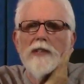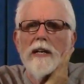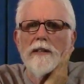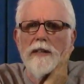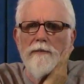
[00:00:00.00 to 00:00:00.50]

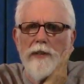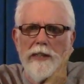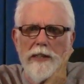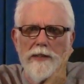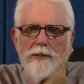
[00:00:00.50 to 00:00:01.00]
out of
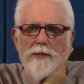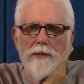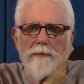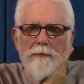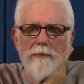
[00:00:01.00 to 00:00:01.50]
convenience,
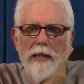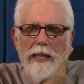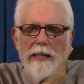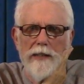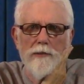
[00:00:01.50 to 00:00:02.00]

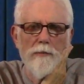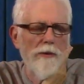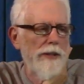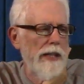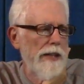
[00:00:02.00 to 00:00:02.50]
I guess,
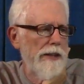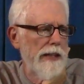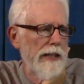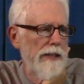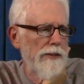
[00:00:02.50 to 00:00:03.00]
more than
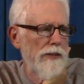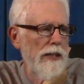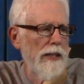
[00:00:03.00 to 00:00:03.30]
anything else.